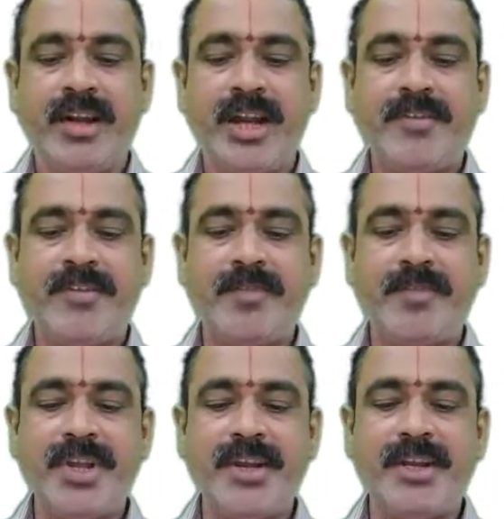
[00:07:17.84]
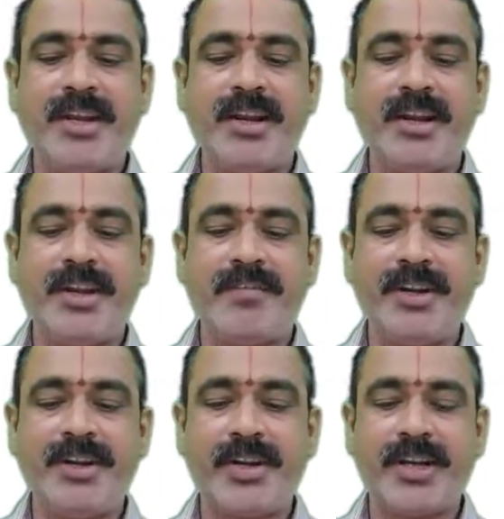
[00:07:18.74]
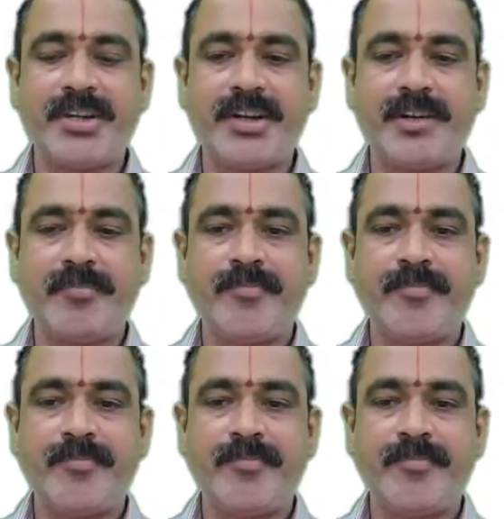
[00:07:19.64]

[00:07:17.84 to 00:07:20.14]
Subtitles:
After obtaining a letter of introduction,